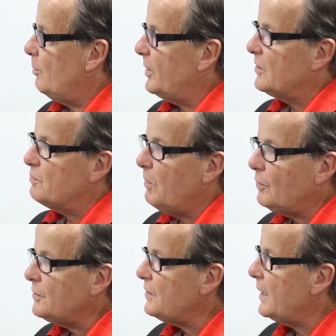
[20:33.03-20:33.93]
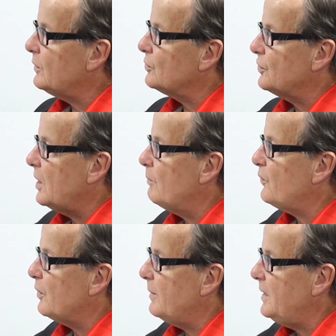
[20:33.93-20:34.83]
Because motorcycles come
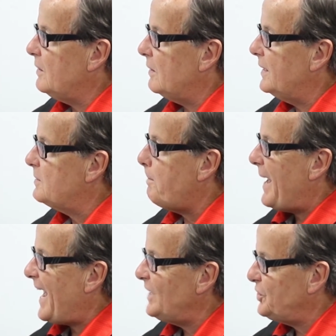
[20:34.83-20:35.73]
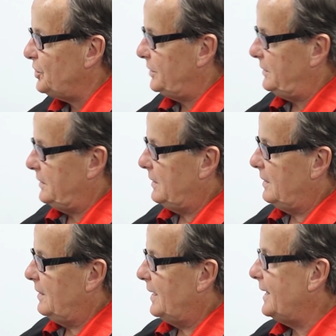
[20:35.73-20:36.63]
from here. It's passion.
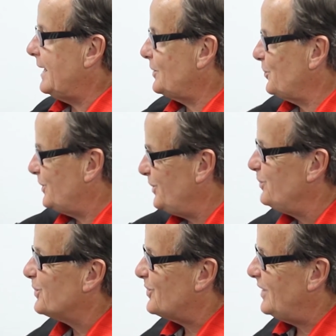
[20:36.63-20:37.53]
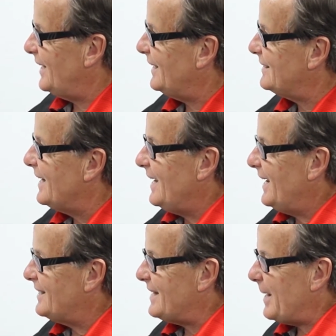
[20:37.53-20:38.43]
Mm-hmm. And that's what you were seeing. It's
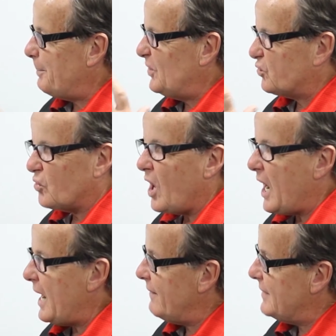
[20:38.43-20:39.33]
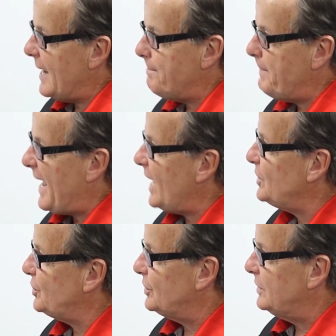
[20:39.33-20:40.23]
that drive, that
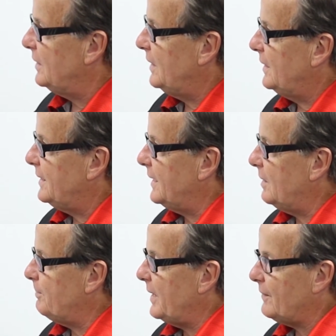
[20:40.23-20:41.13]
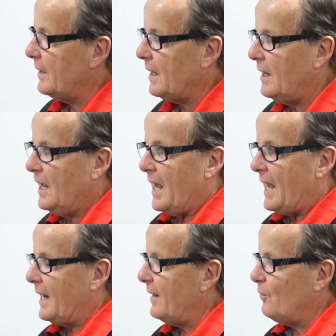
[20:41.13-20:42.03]
passion to get better.
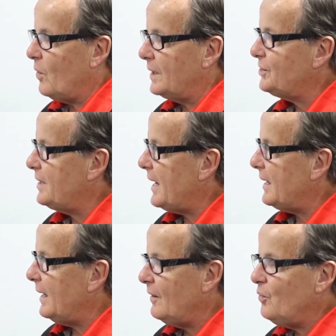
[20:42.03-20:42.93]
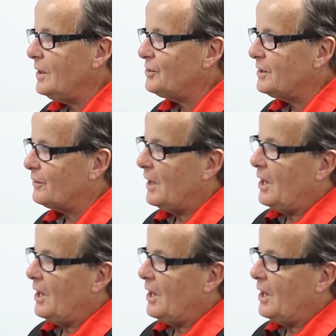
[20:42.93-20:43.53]
And I've watched that, and I've watched it.